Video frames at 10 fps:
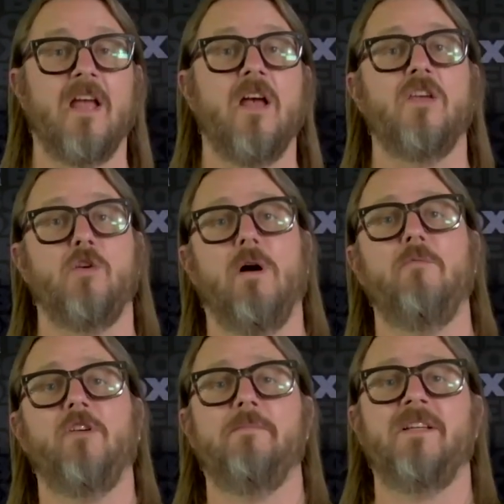You won't
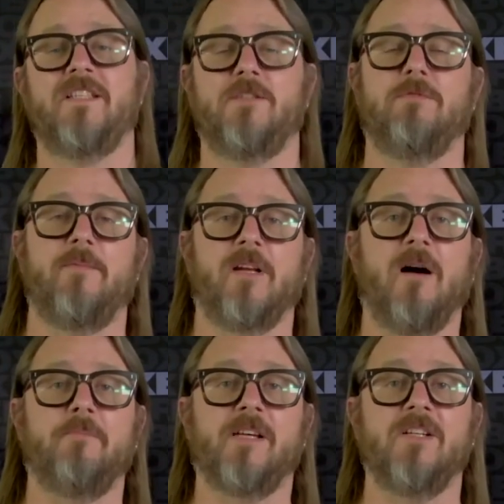want to miss this webinar
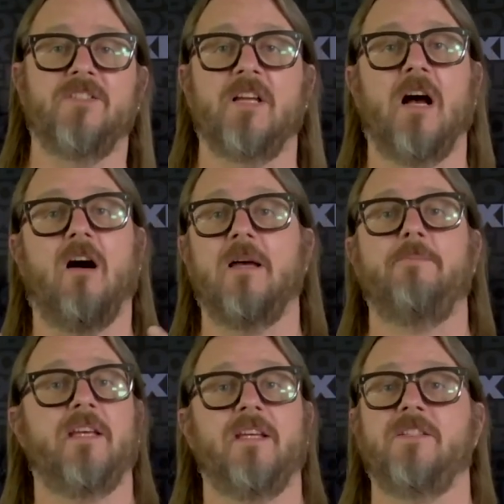because IP
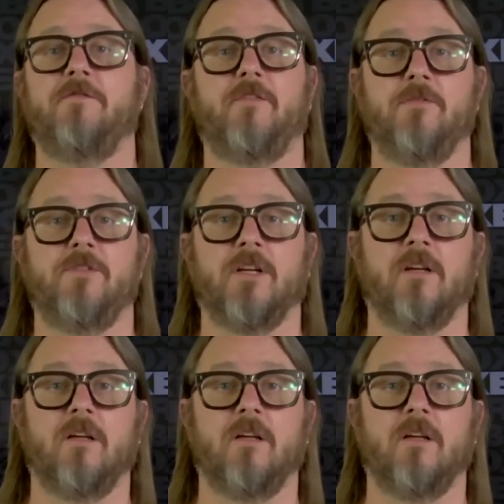is the future.